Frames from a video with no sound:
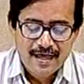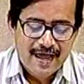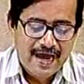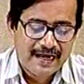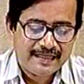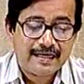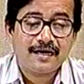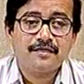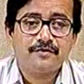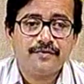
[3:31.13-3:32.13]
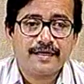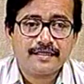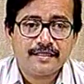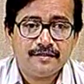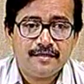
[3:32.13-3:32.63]
and their
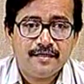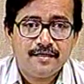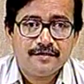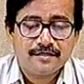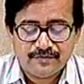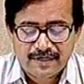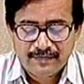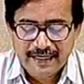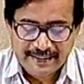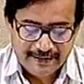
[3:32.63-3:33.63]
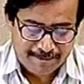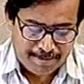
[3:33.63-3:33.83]
classification sometime later.